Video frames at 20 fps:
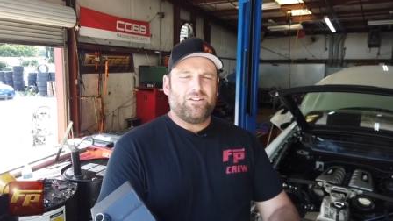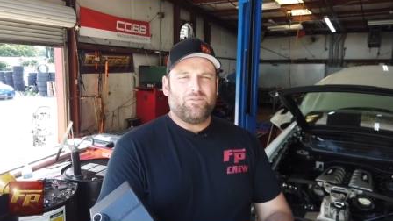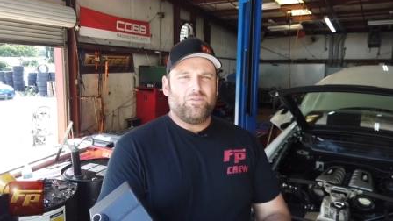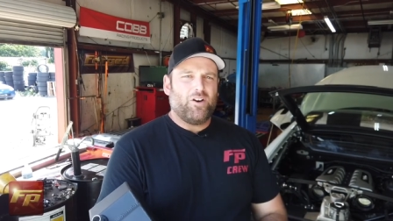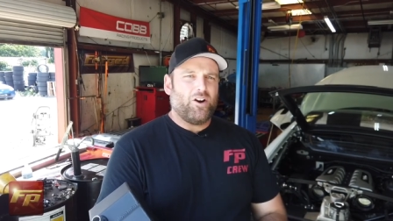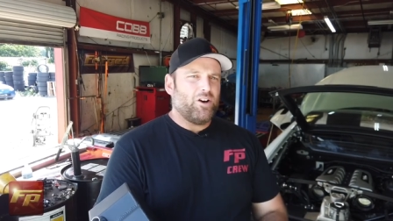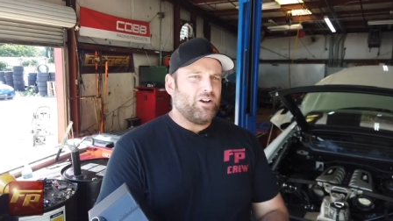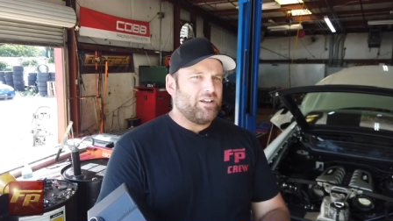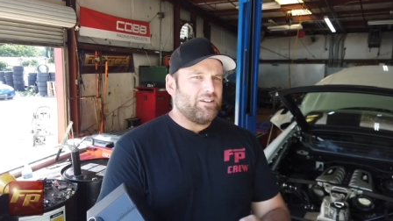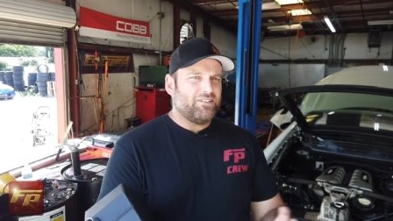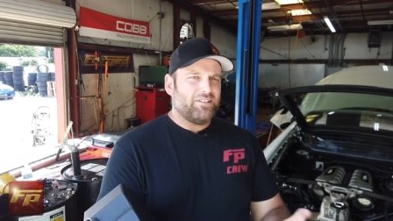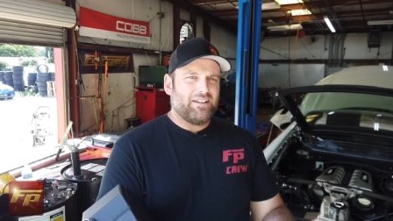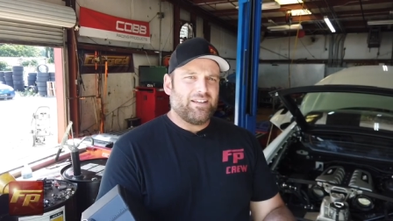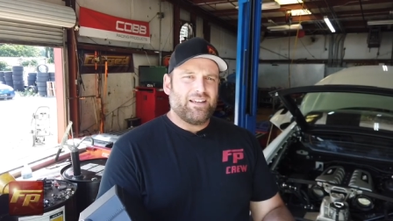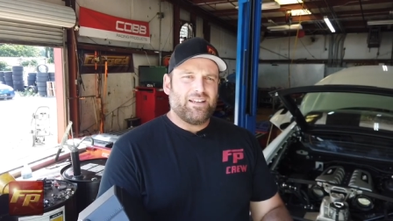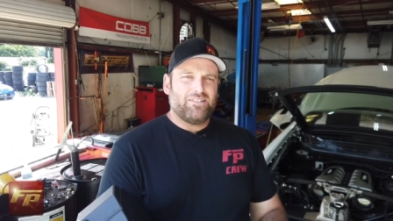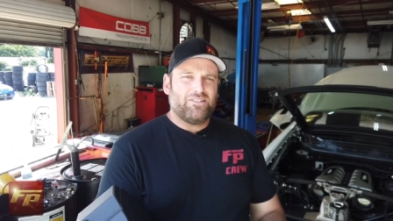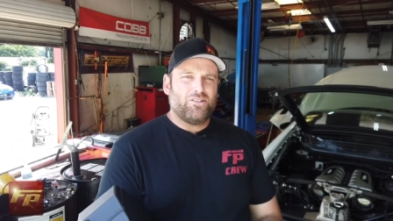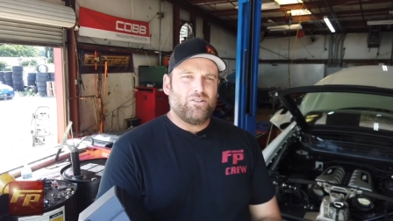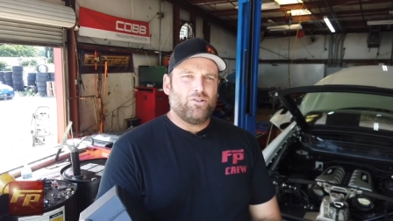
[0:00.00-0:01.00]
It's very easy to
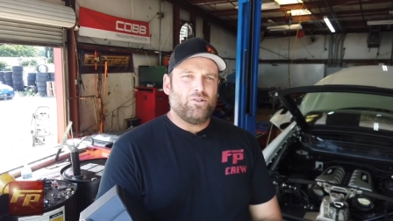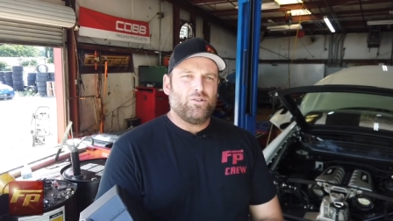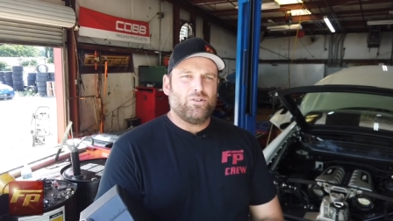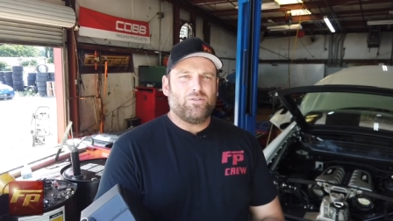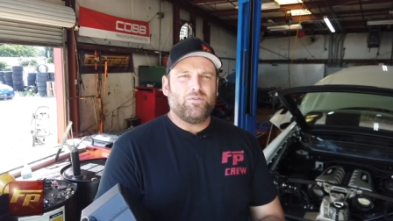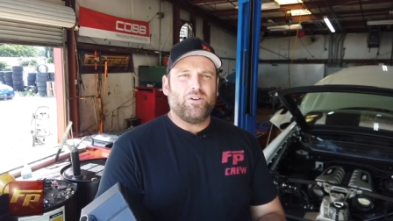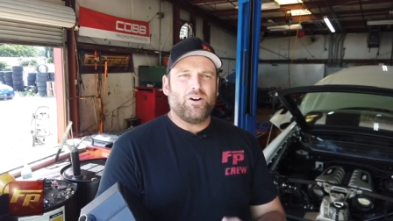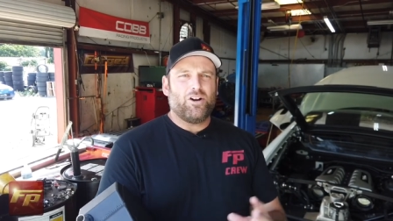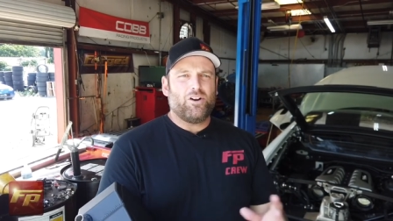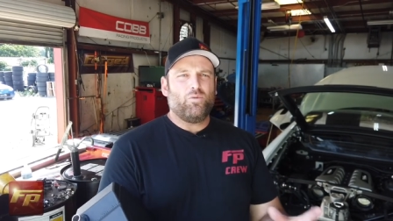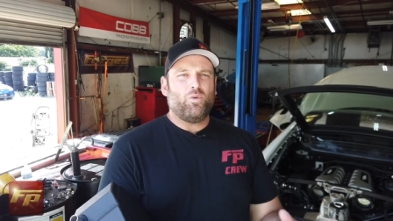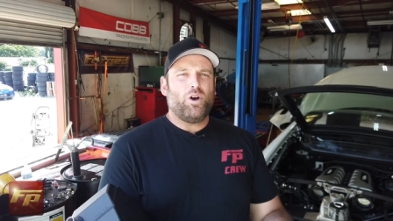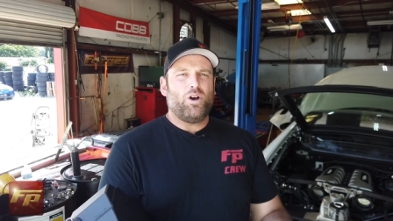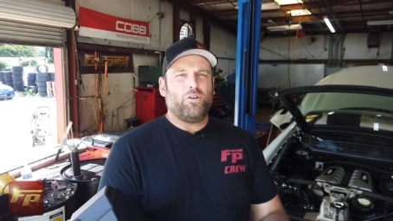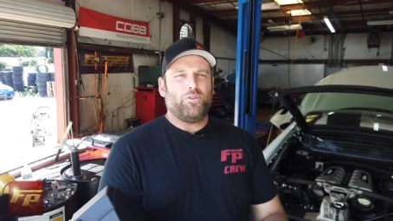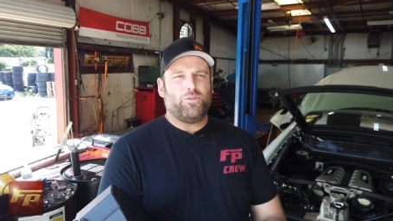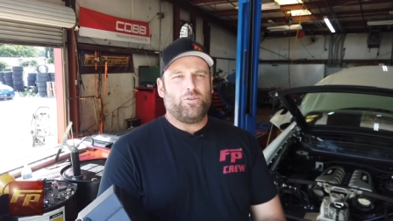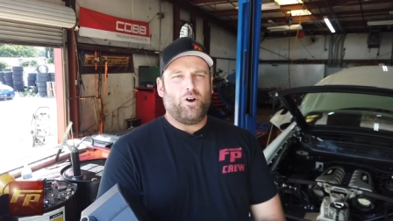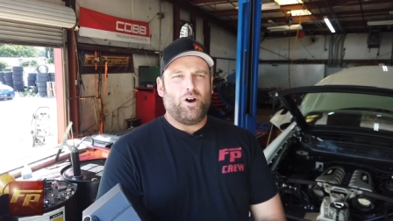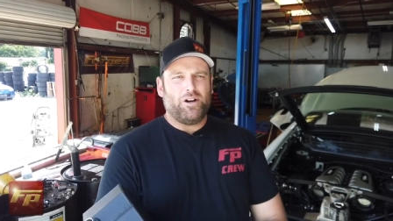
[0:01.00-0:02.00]
get to. It's very
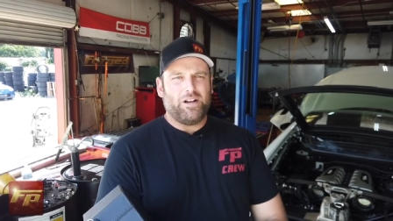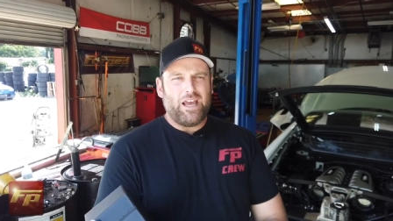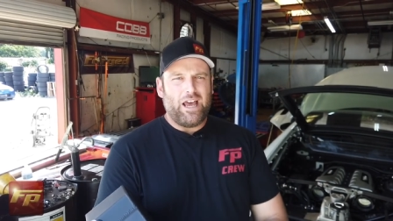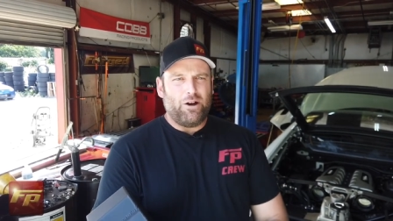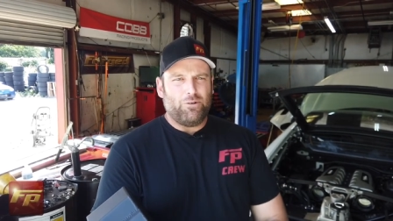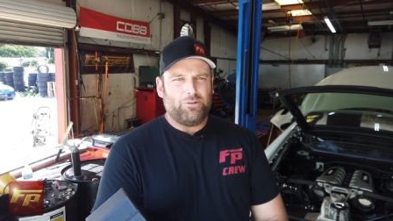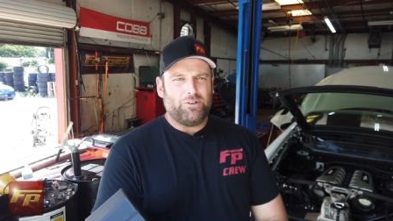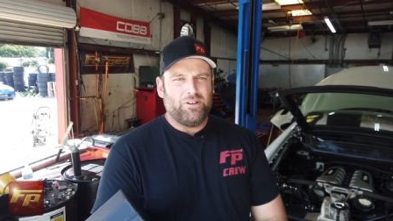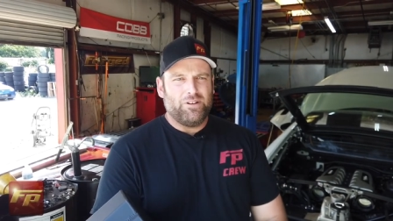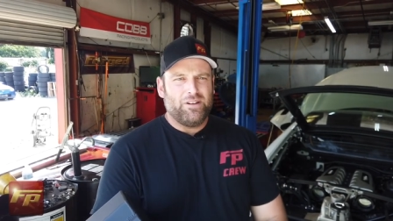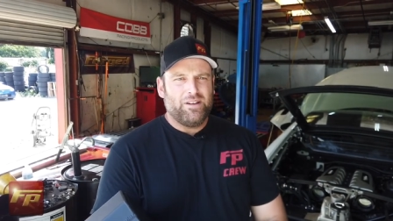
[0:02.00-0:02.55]
well thought out.